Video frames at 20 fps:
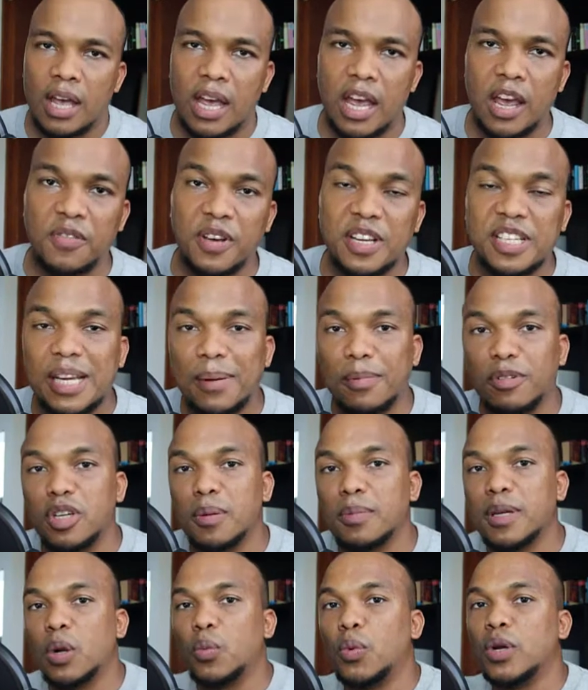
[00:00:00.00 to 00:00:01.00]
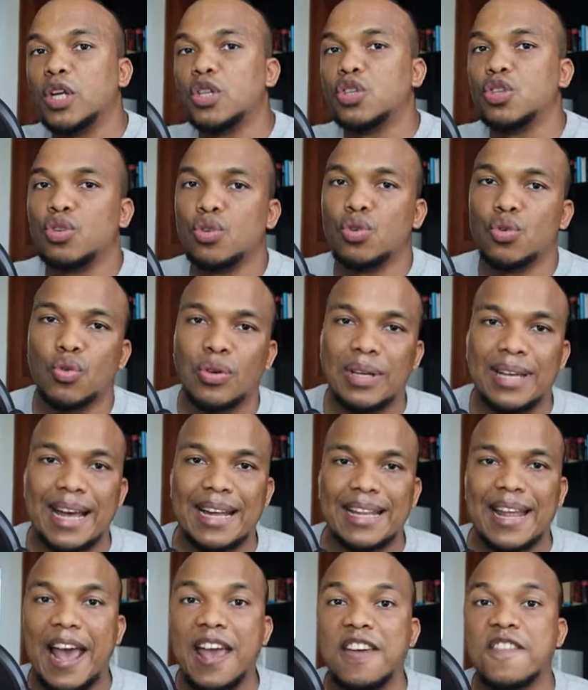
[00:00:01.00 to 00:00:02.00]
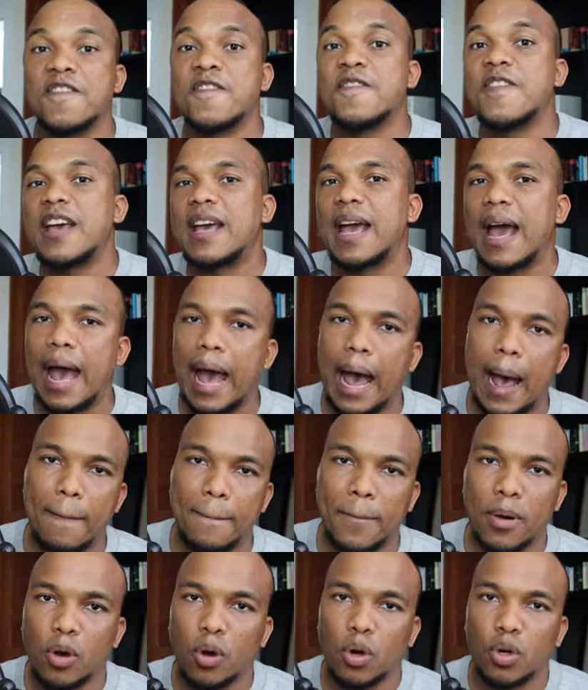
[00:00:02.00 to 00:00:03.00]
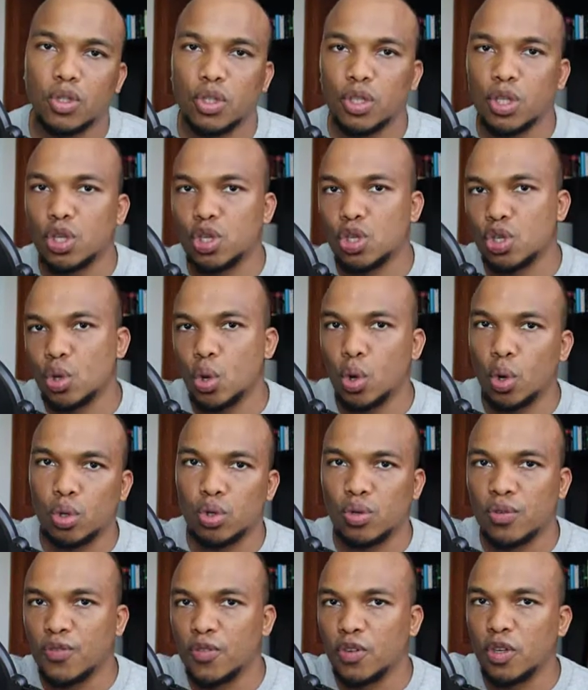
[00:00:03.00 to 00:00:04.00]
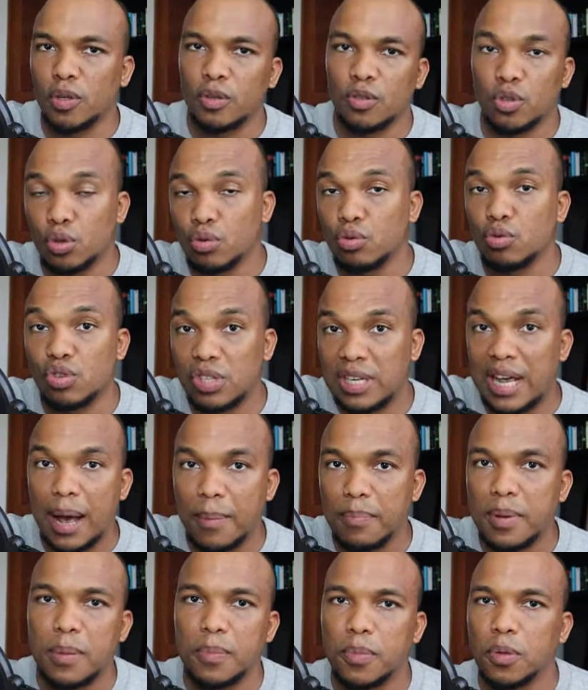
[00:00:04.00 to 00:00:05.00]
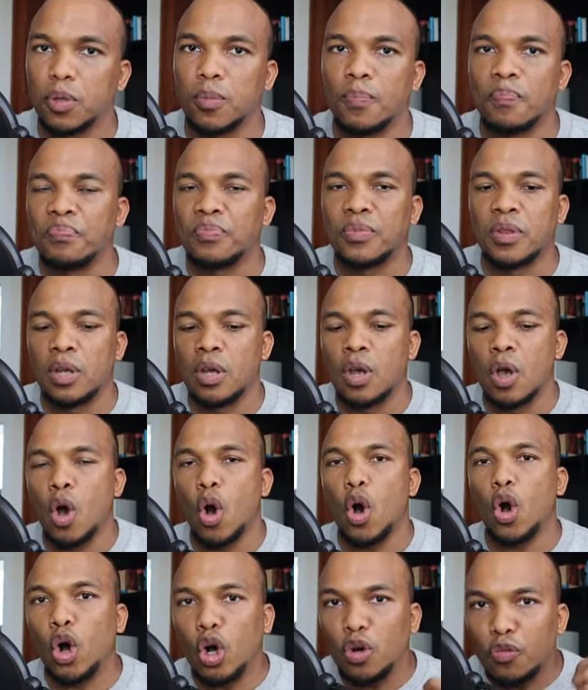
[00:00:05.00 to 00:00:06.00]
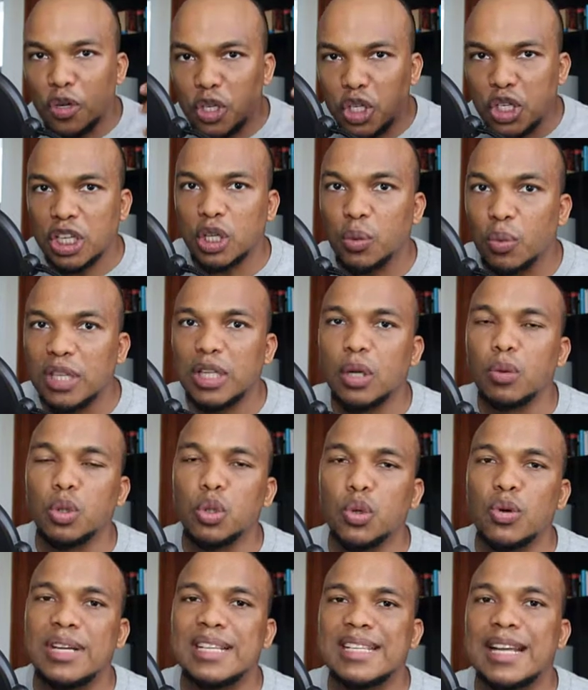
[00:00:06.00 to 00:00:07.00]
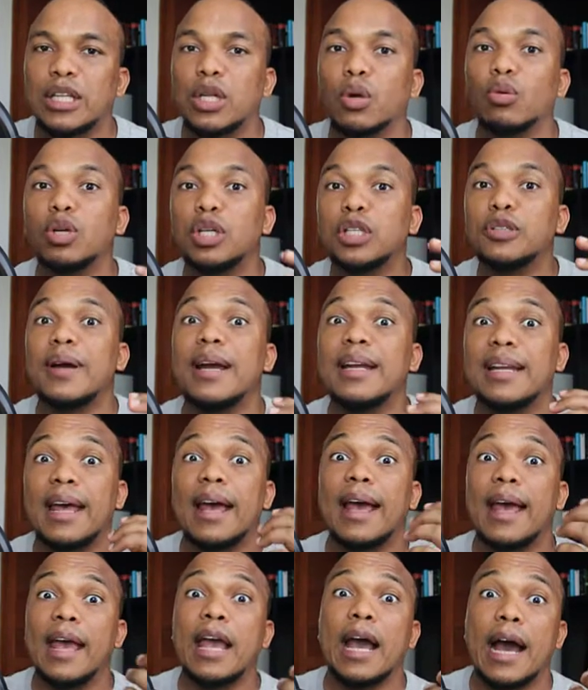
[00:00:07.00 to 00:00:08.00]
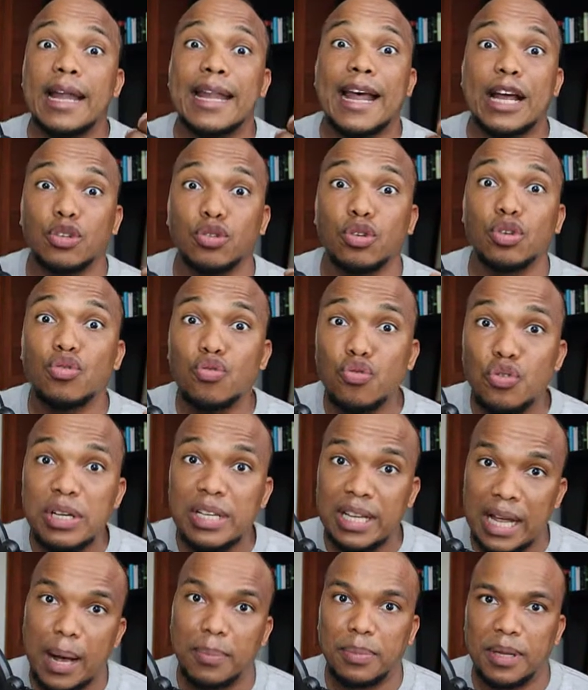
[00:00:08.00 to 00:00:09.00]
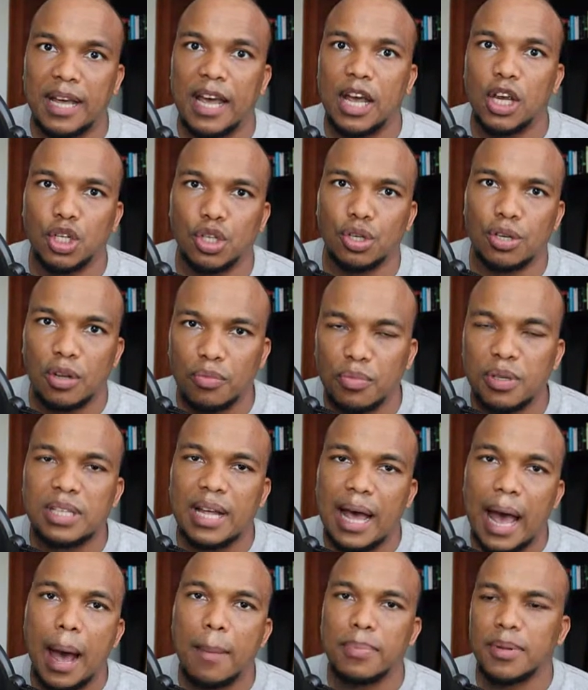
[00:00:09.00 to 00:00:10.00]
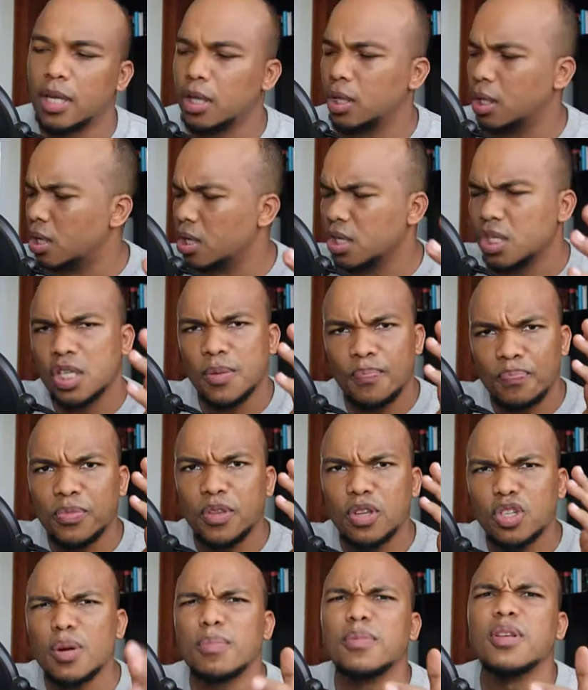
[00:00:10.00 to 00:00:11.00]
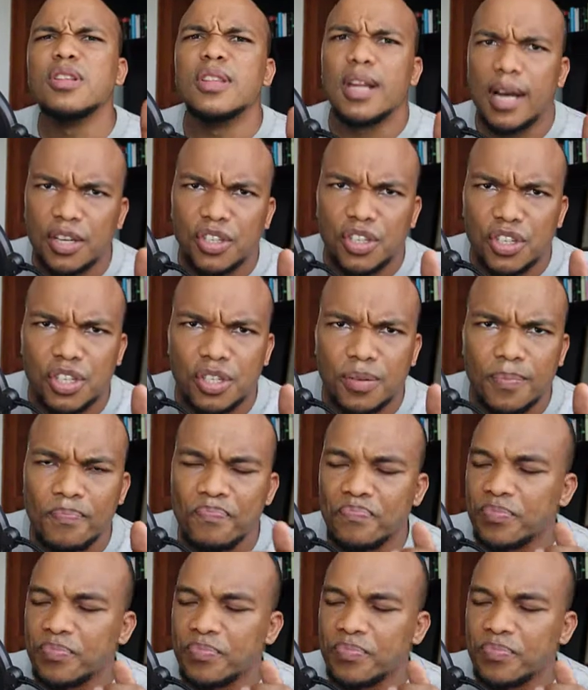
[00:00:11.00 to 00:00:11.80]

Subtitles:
If a cyber criminal wanted to get a fake app onto the store to scam people, originally what they will do is that they will create an actual real application, a real app that does something nice.